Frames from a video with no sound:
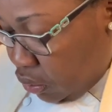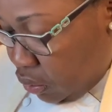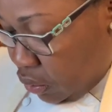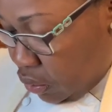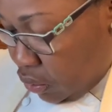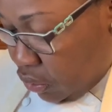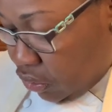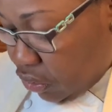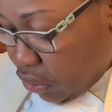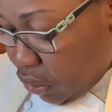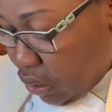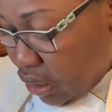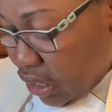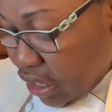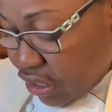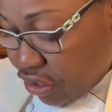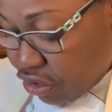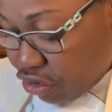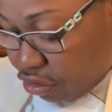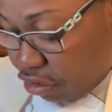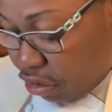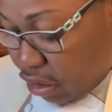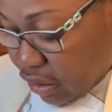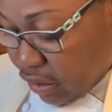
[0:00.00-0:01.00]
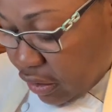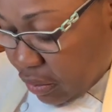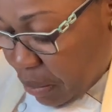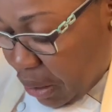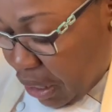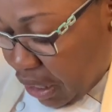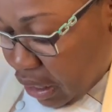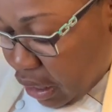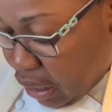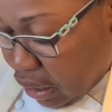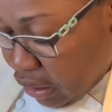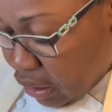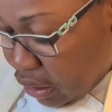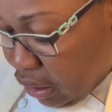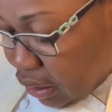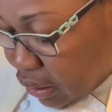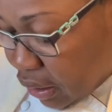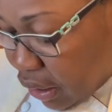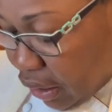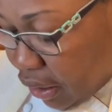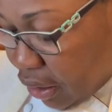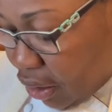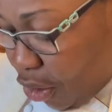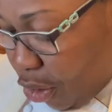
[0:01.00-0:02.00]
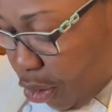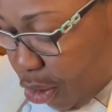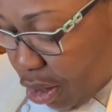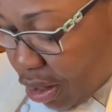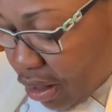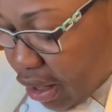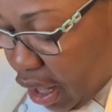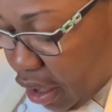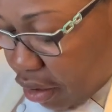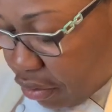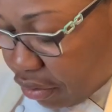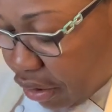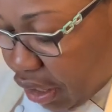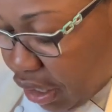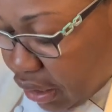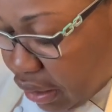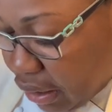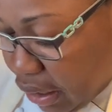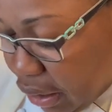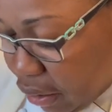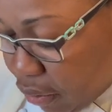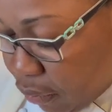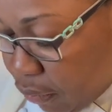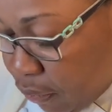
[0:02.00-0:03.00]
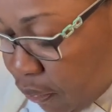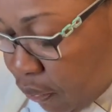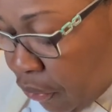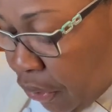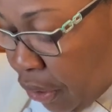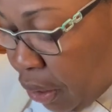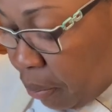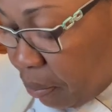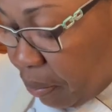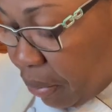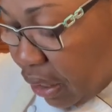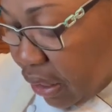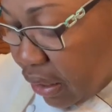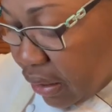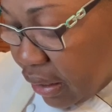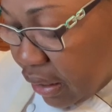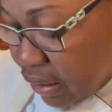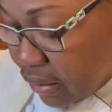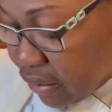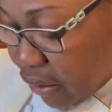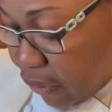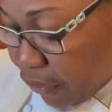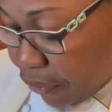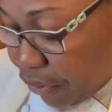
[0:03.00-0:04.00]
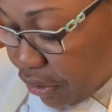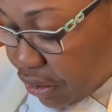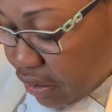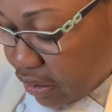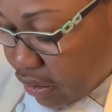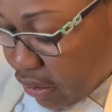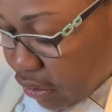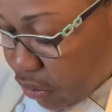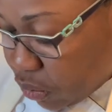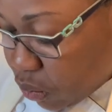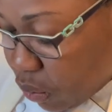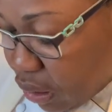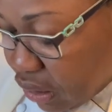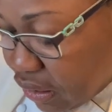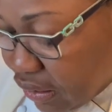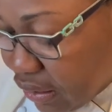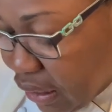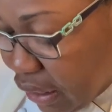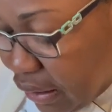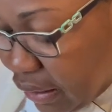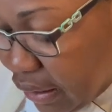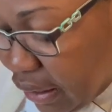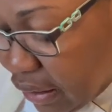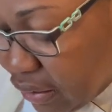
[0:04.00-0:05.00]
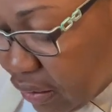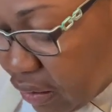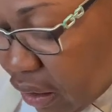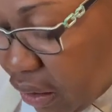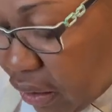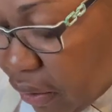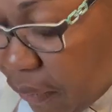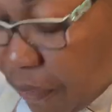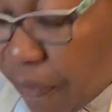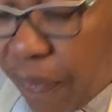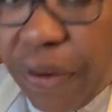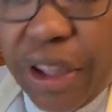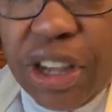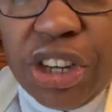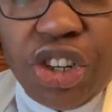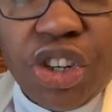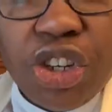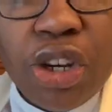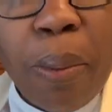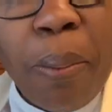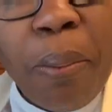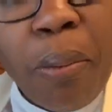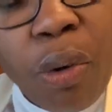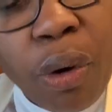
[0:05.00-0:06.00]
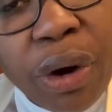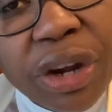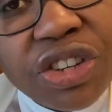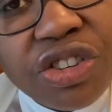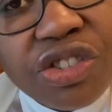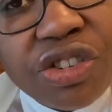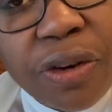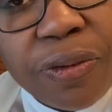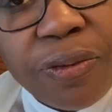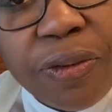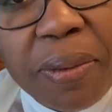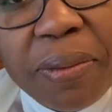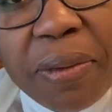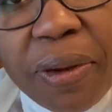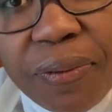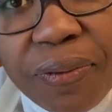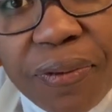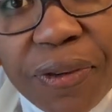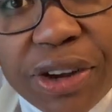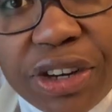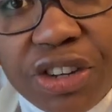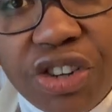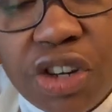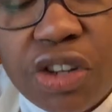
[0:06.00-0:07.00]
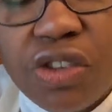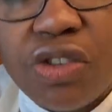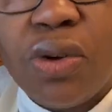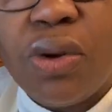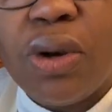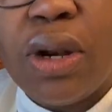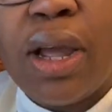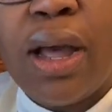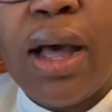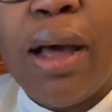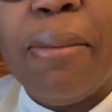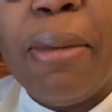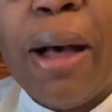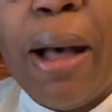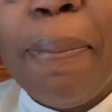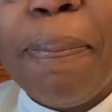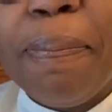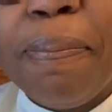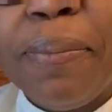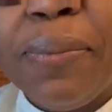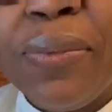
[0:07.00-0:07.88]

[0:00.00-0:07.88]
So this crust may not look like a whole lot right now, but the difference is once that gets on the fish, the moisture from the fish is going to come up.